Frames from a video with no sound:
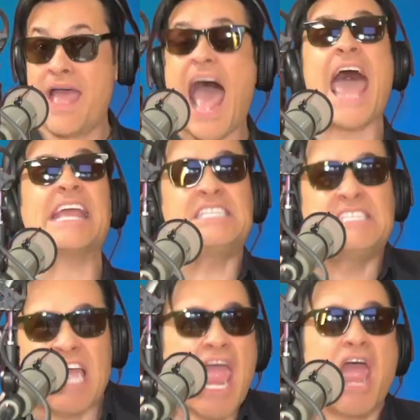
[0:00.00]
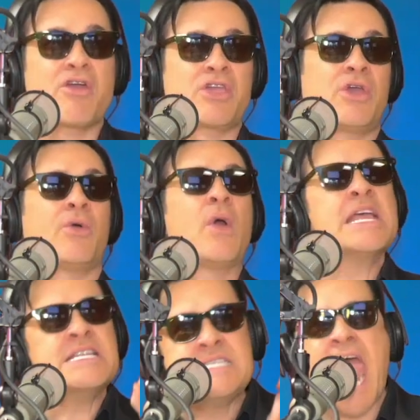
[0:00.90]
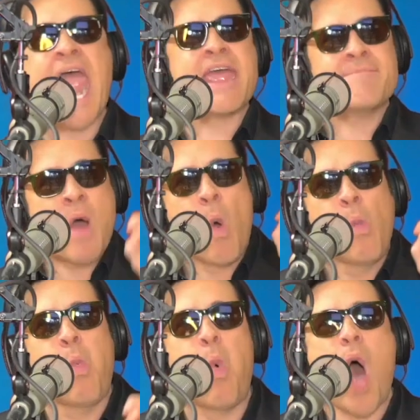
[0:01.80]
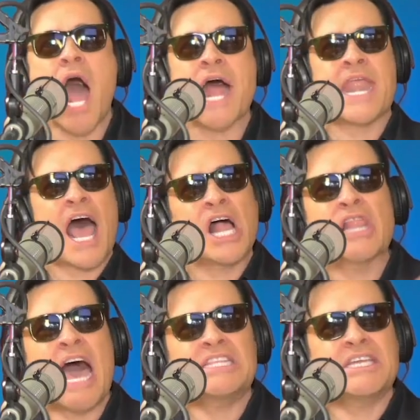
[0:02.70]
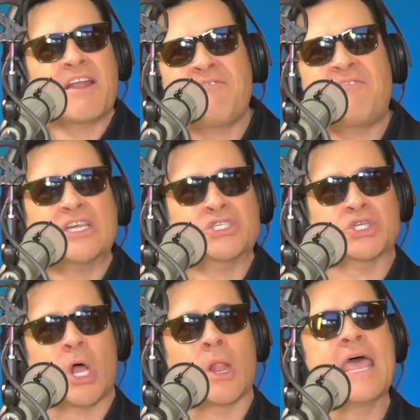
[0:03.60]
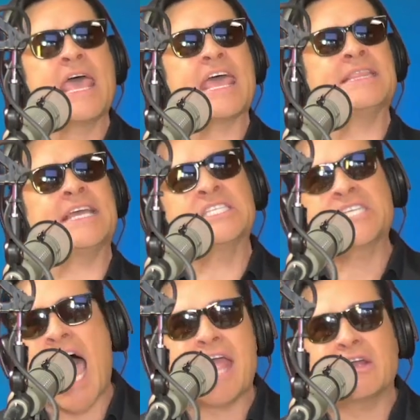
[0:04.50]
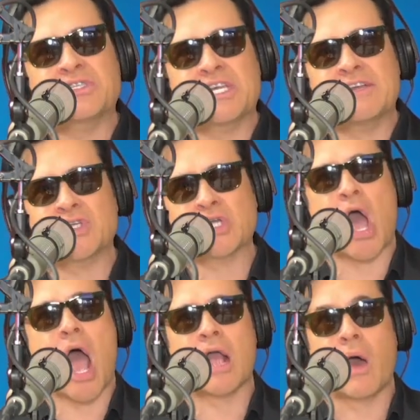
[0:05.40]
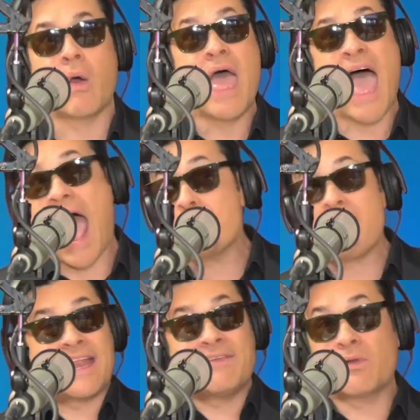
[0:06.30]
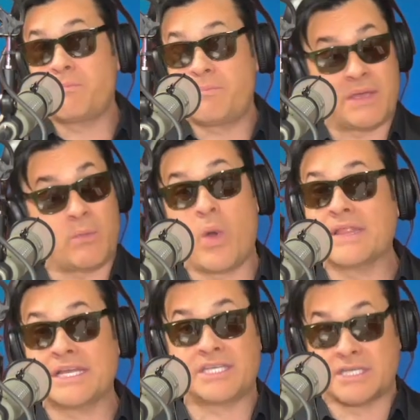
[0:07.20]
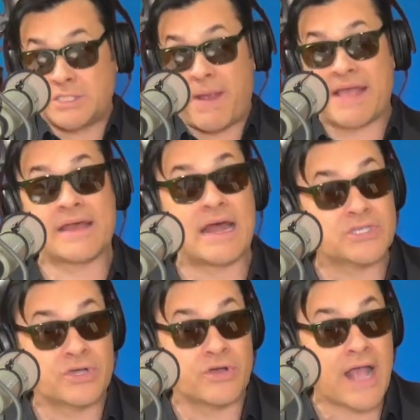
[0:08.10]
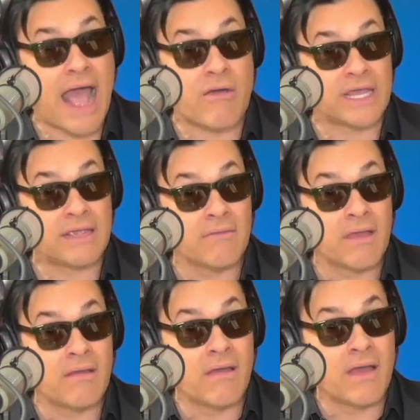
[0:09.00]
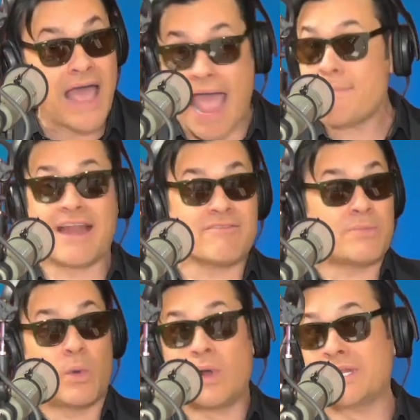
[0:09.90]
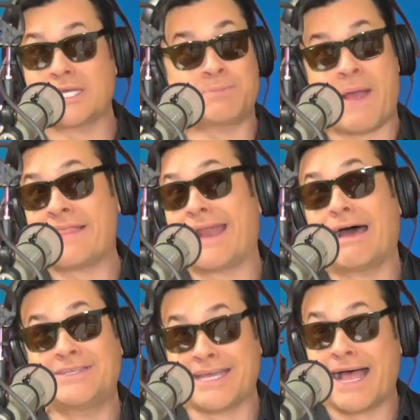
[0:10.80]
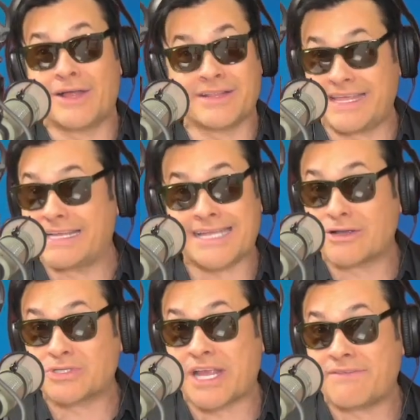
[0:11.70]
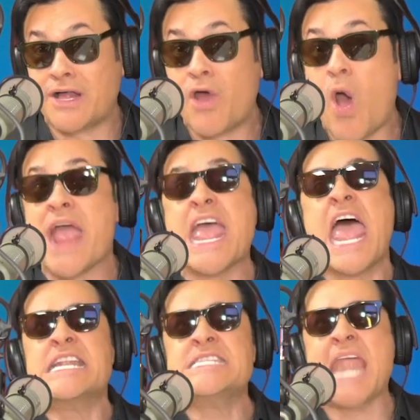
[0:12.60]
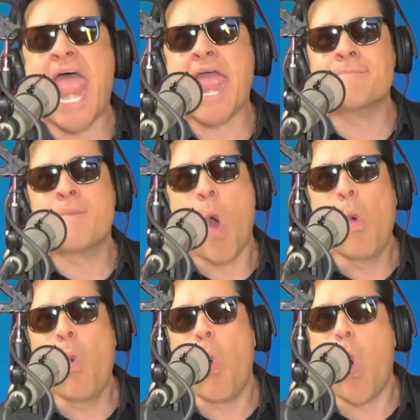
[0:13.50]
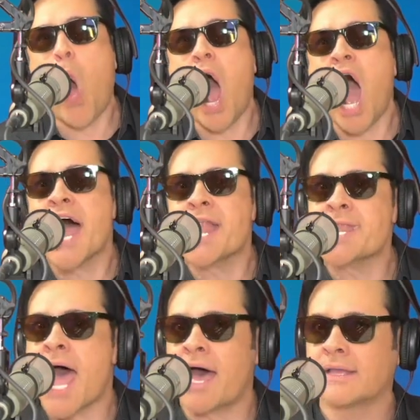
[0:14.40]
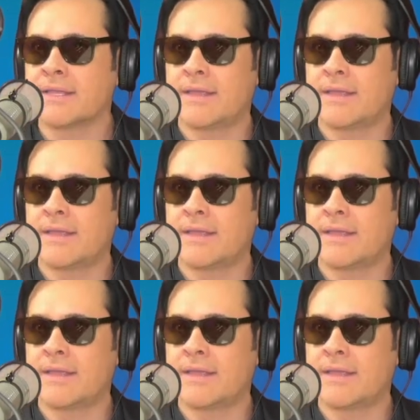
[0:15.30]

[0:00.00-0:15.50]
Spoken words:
I dare you. Name one elected official in the entire city of Chicago. I might even be willing to expand that out to Cook County. I might even be willing to expand that out to the entire state of Illinois. Name one.